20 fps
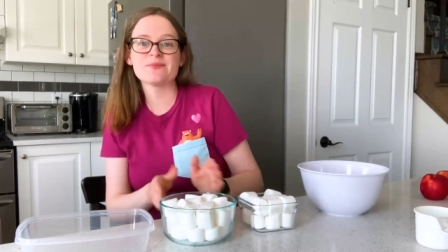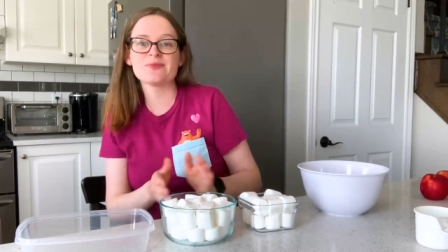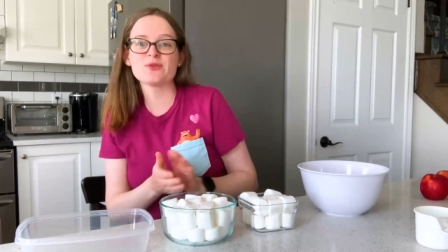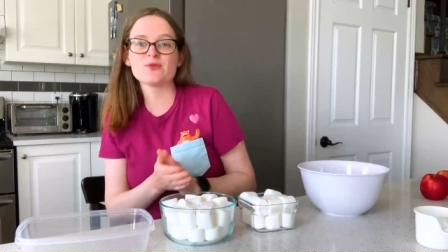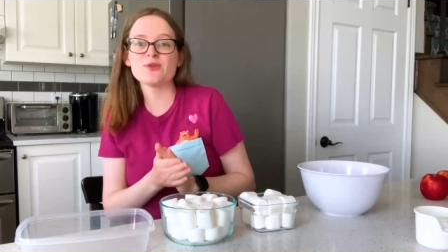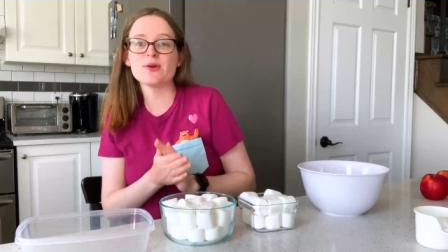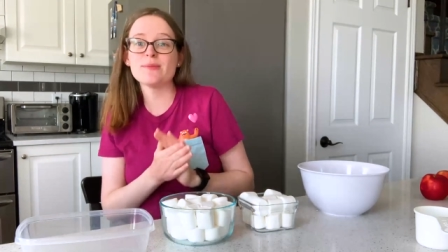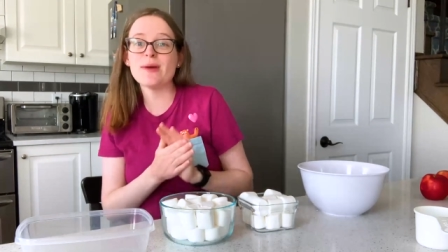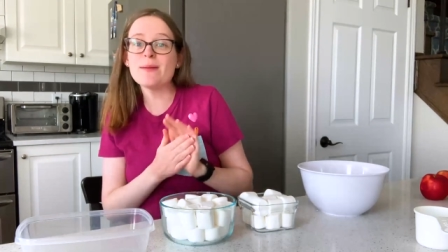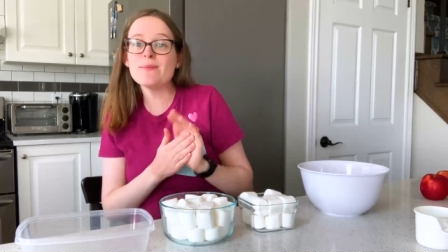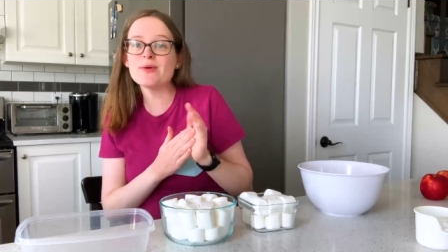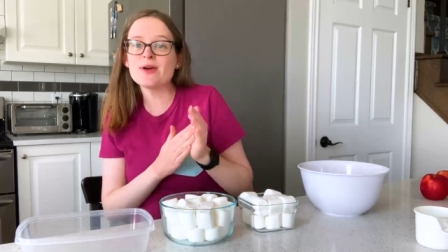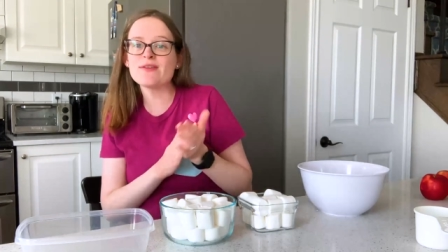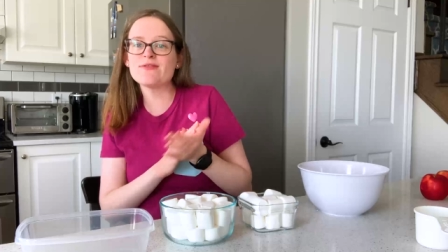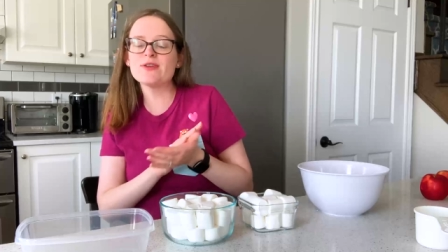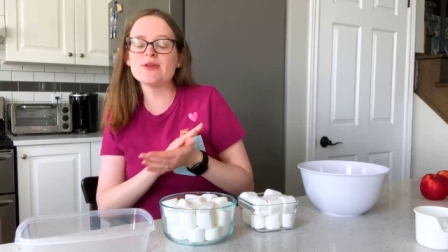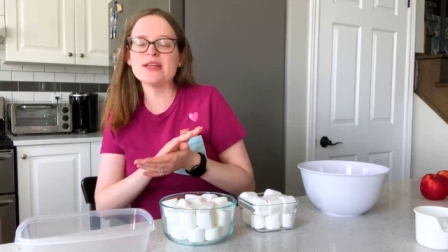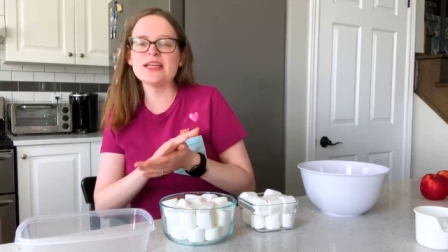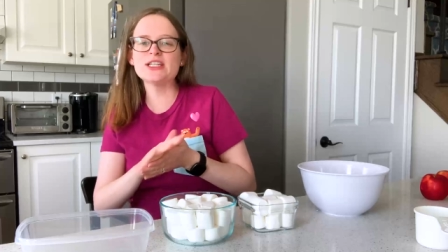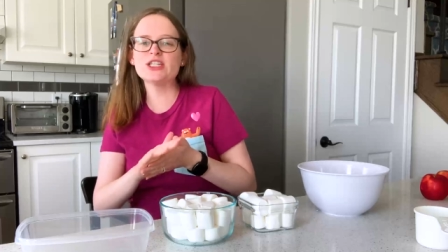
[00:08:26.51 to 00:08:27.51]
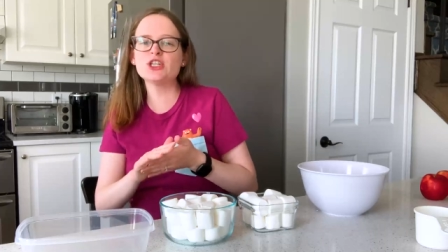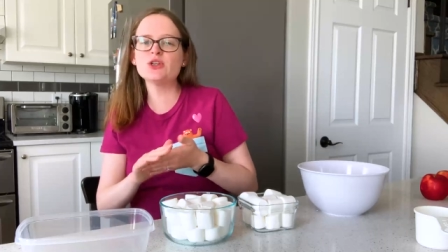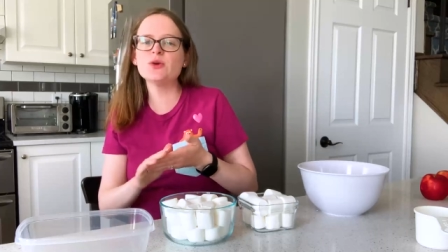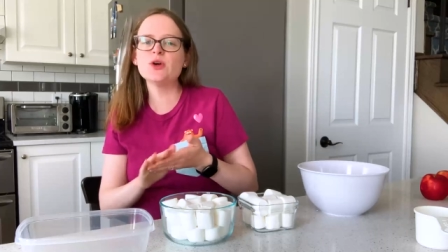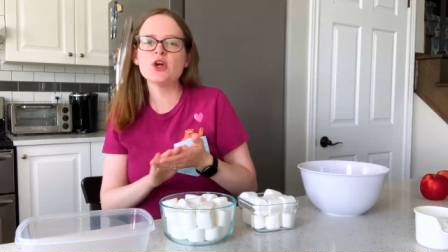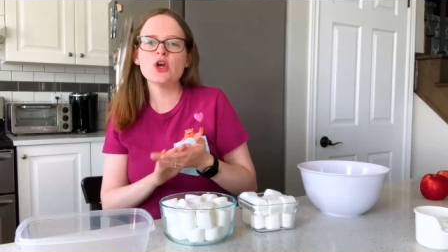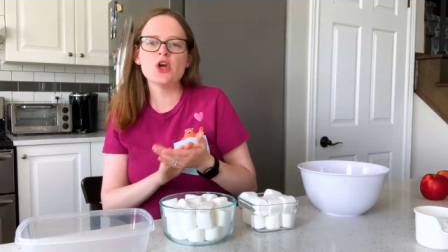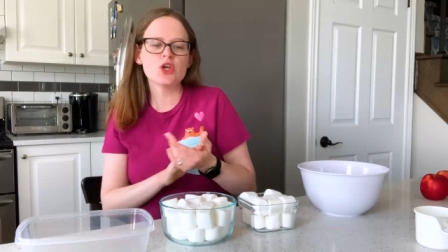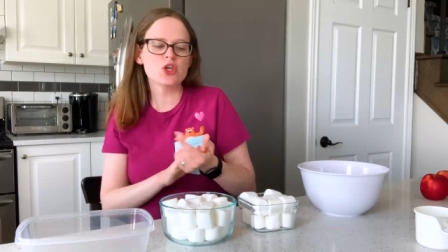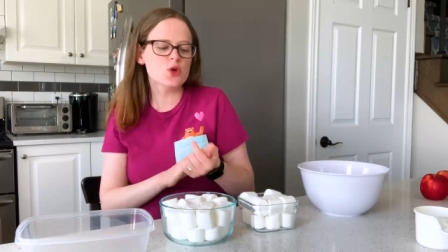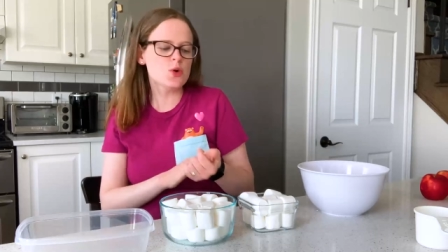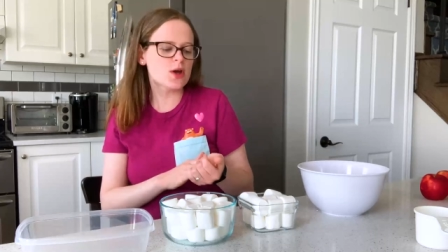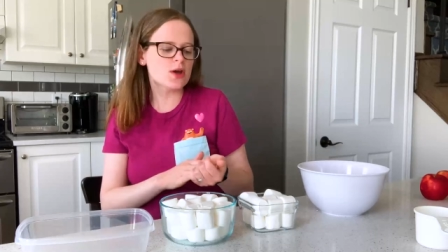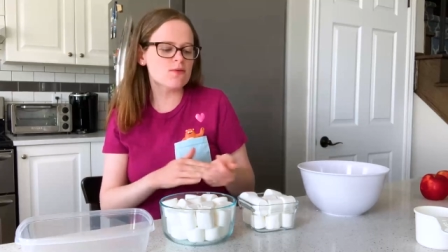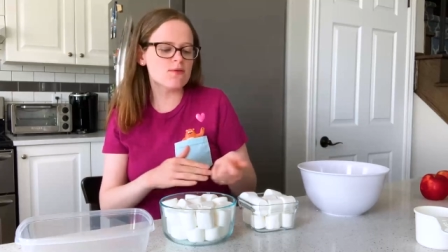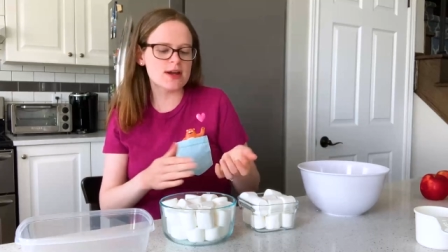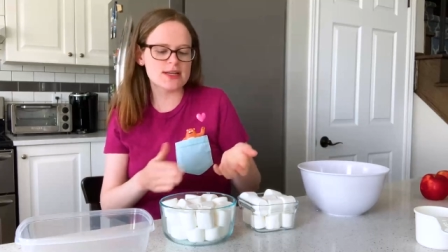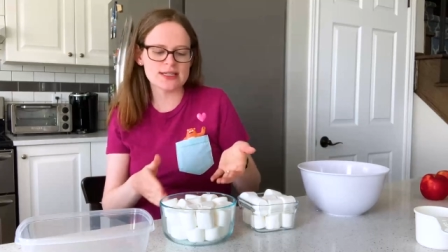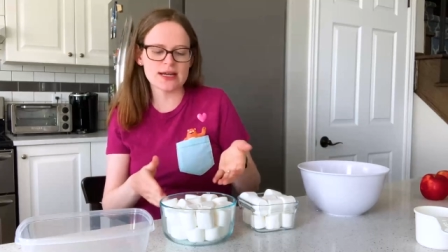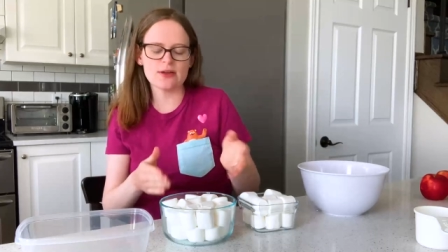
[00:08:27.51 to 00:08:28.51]
Remember, if you need to, you can
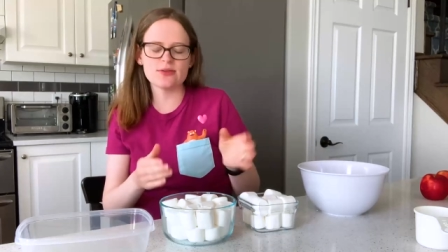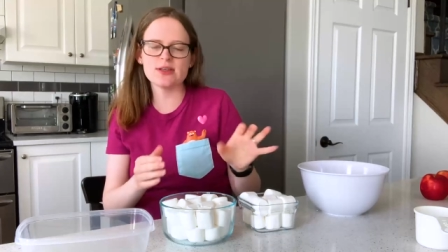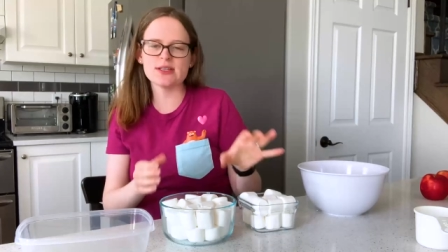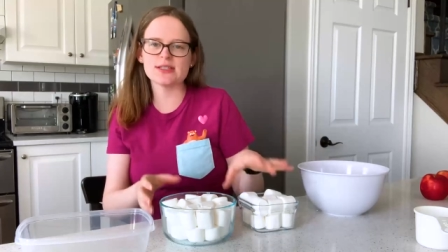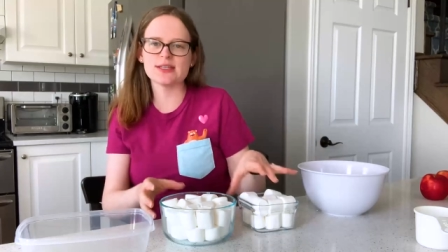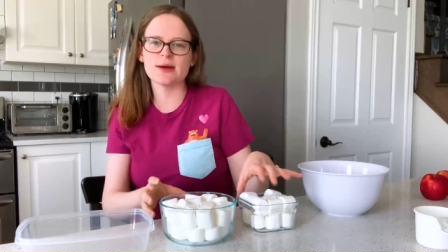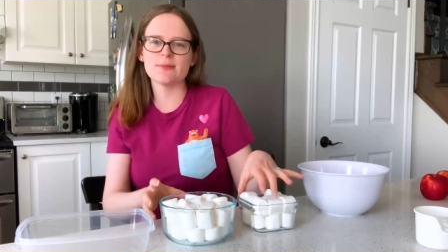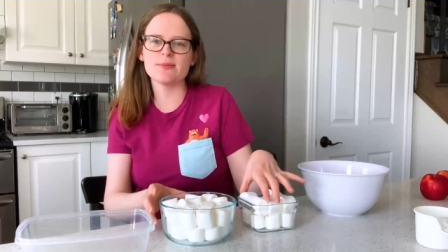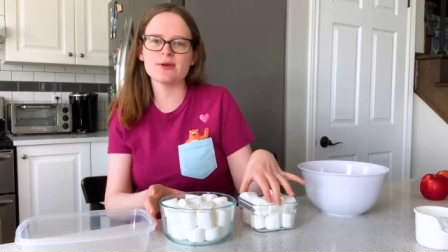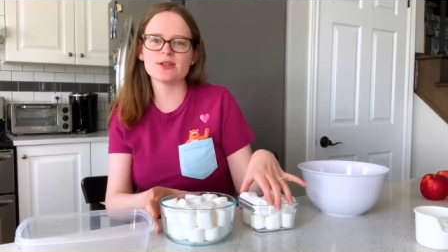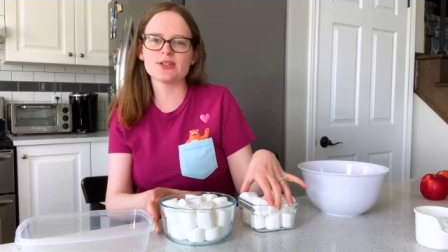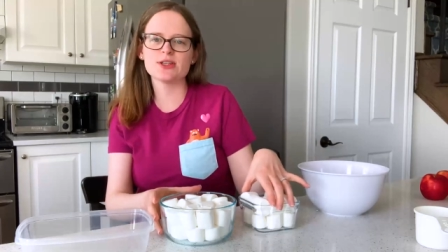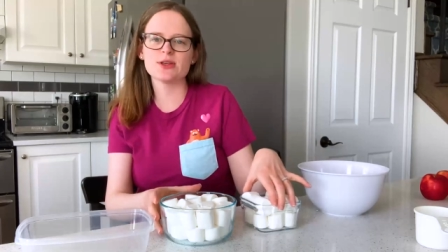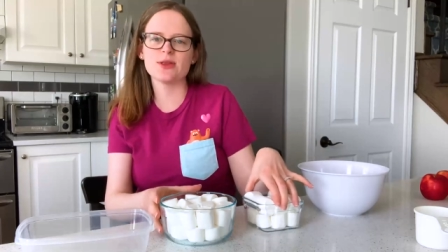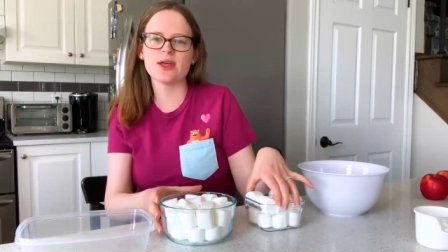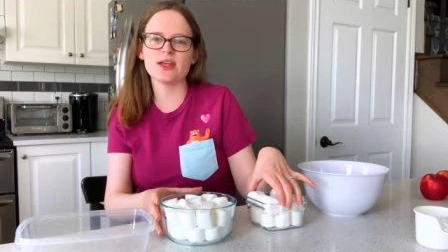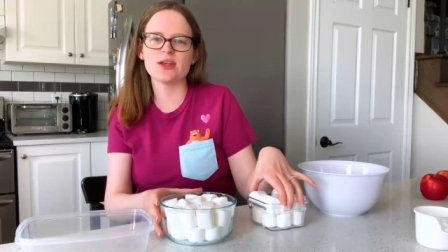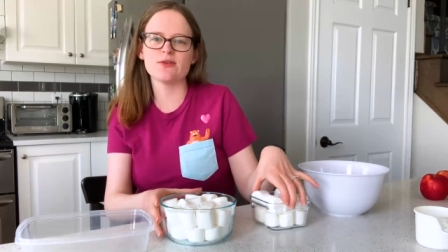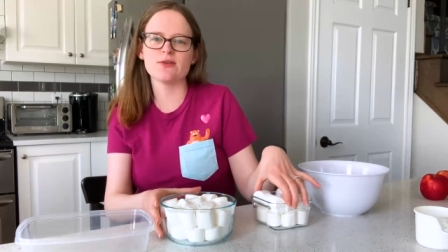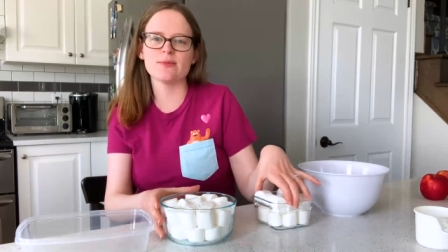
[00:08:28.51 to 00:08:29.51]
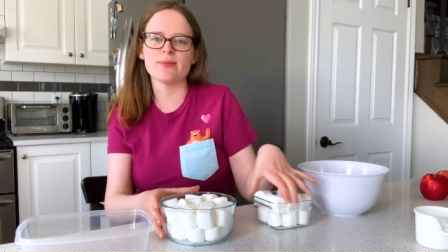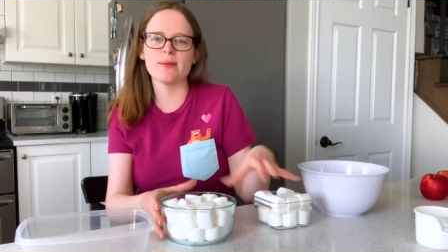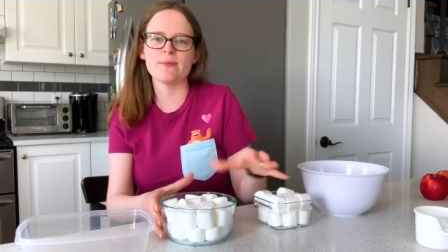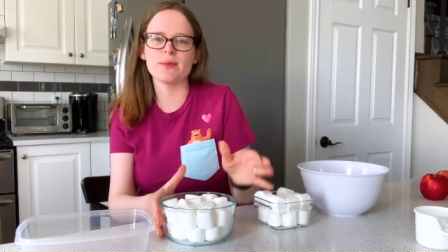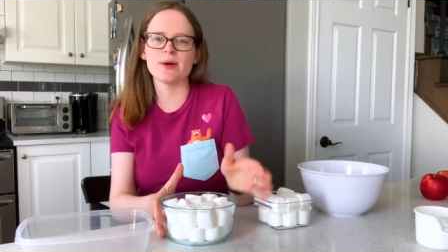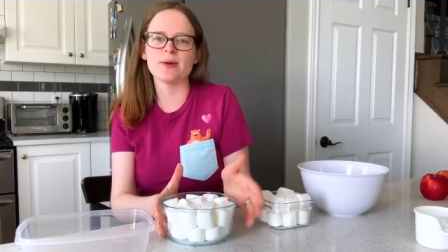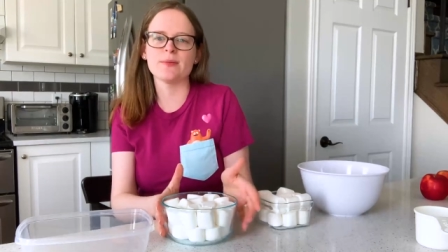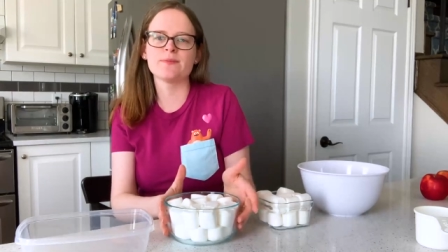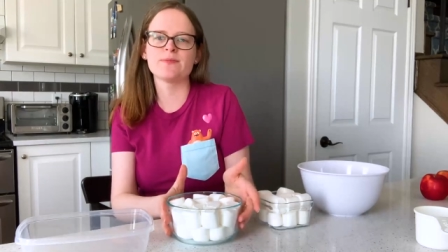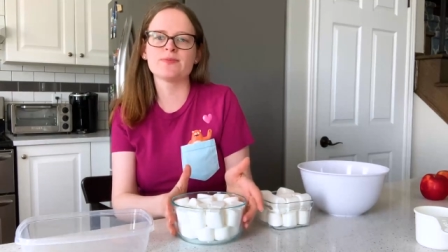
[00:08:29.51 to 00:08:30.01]
write down these numbers so that you remember.